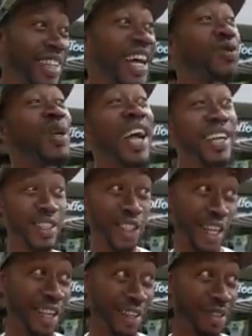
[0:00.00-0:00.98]
That's what I
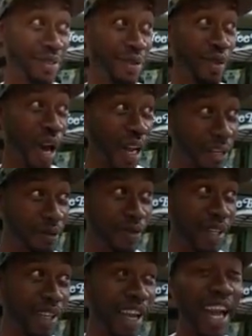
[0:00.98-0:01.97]
contend, right?
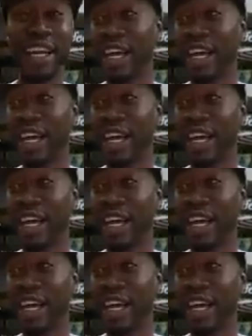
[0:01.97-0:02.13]
And